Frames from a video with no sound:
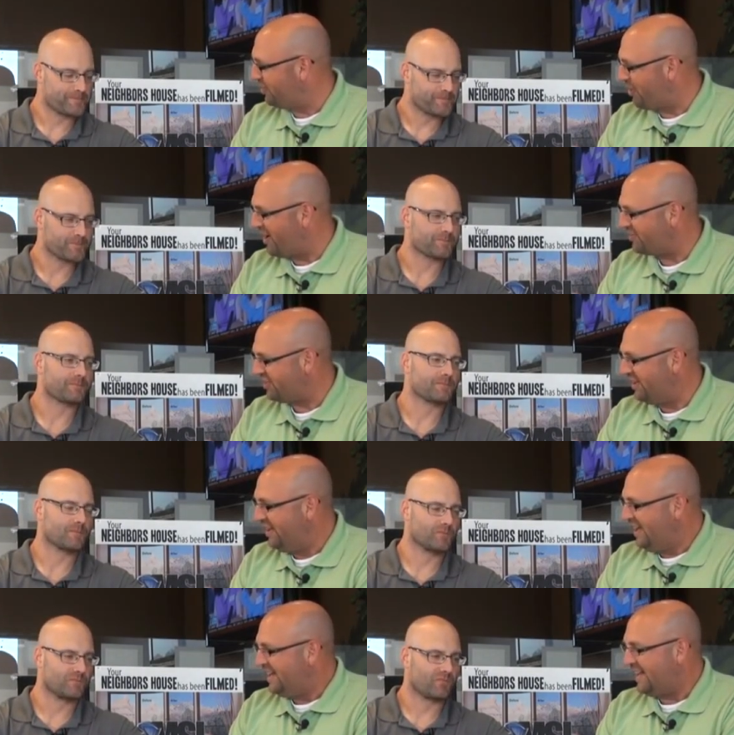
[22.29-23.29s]
Speaker 1: for Nebraska.
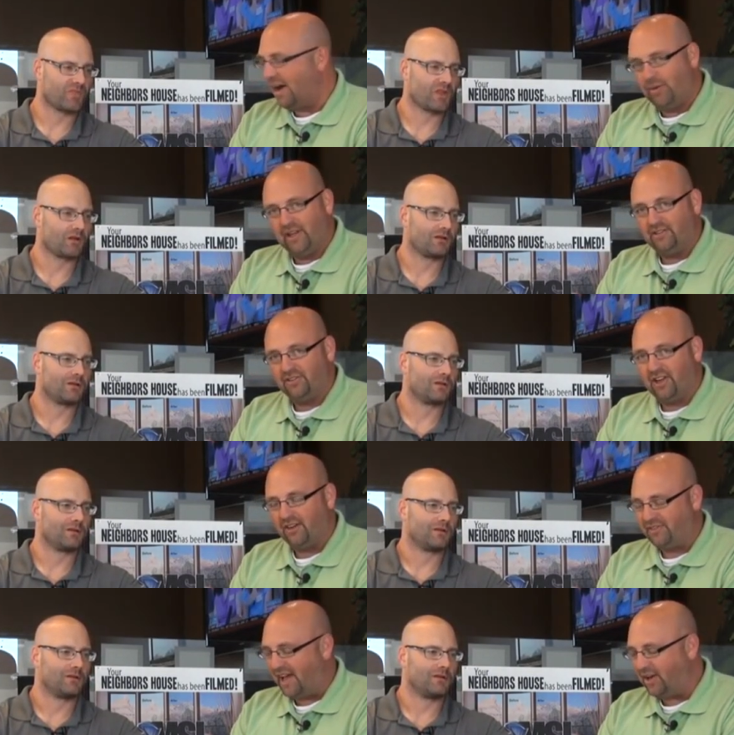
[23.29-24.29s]
Now it gets
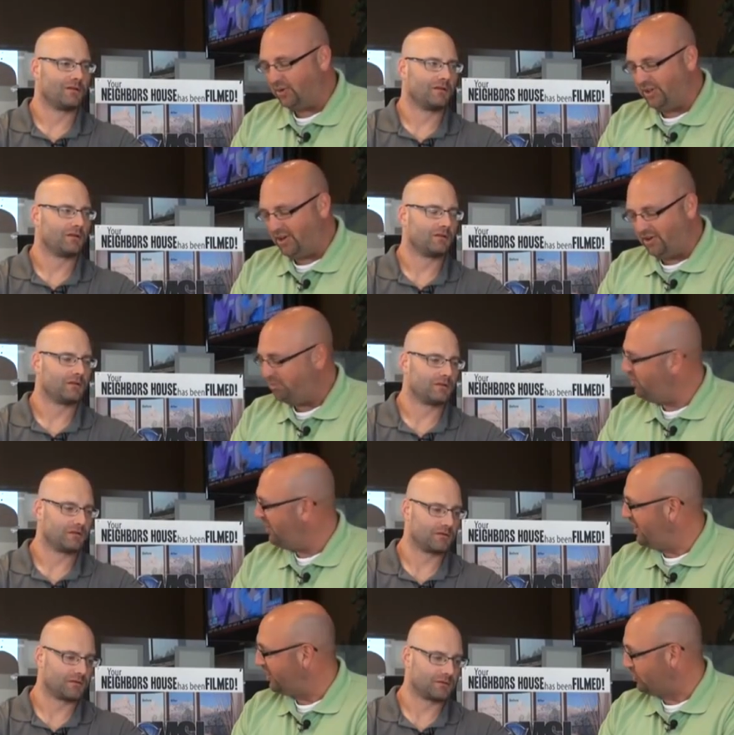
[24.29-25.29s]
tough. Not only are you
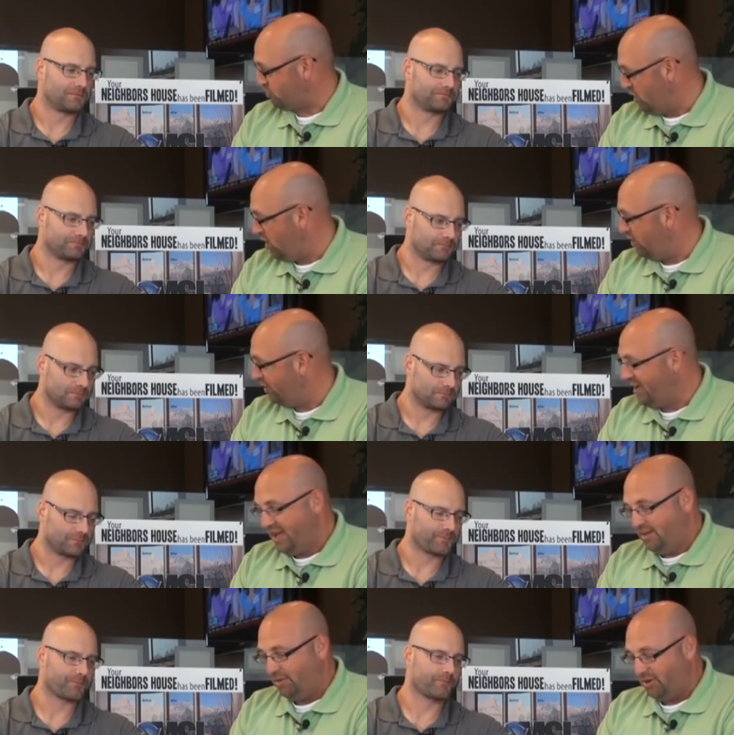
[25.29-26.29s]
playing on the road,
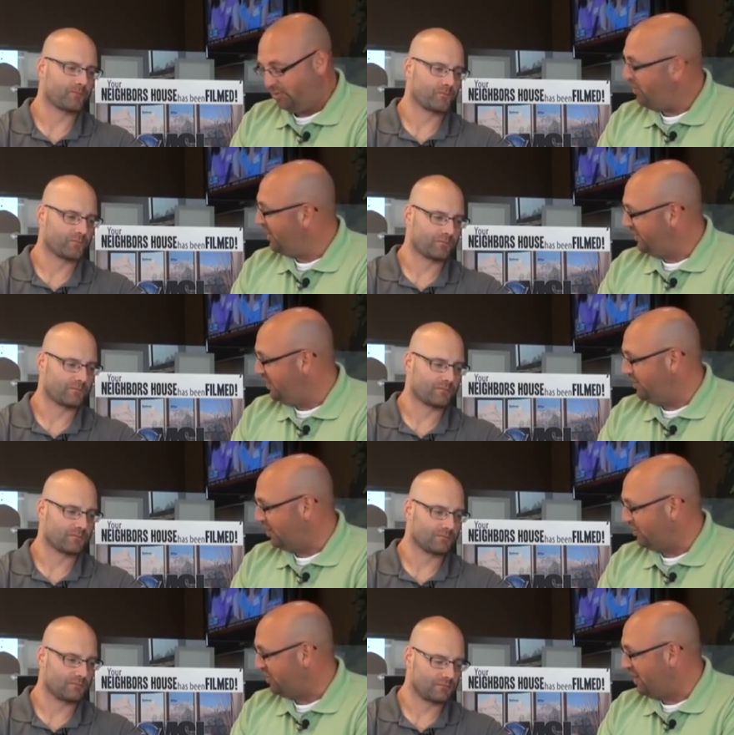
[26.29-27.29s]
but you're playing a team
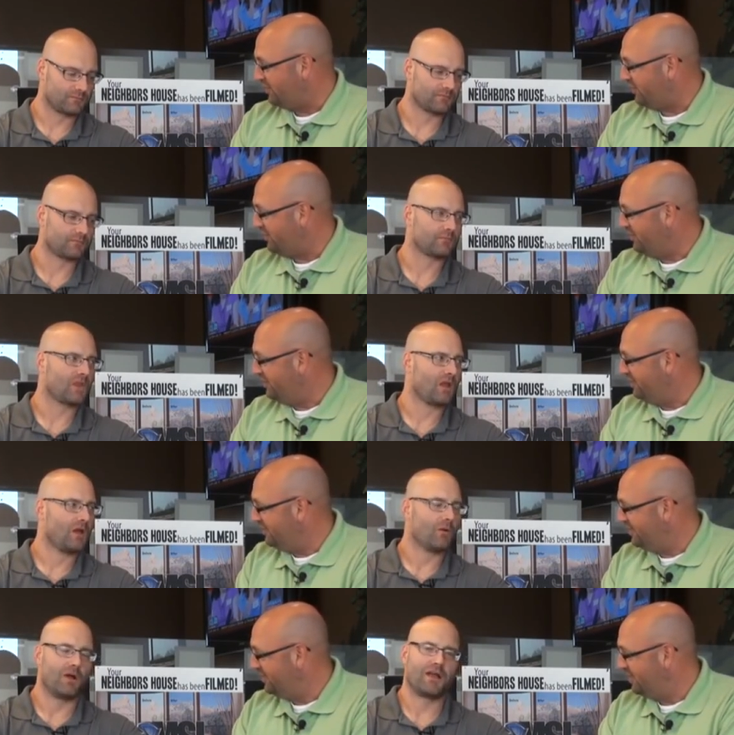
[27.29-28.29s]
like Wisconsin.
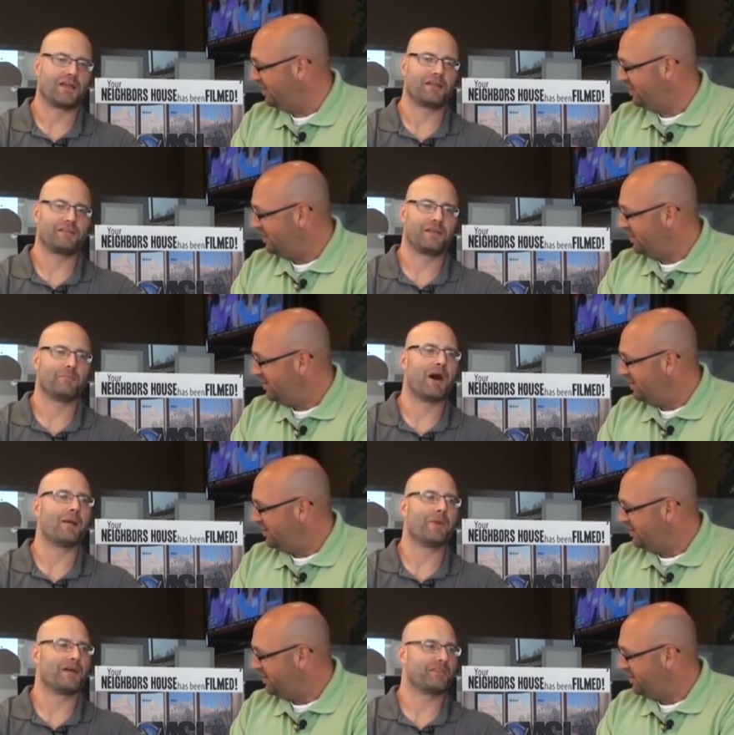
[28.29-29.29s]
Speaker 2: Well, it, in
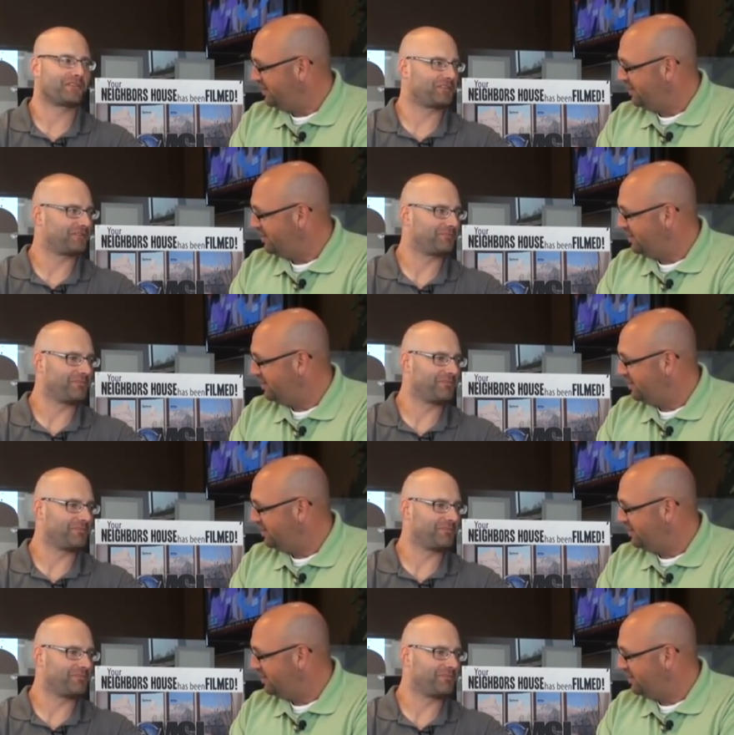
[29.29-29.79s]
my mind, this is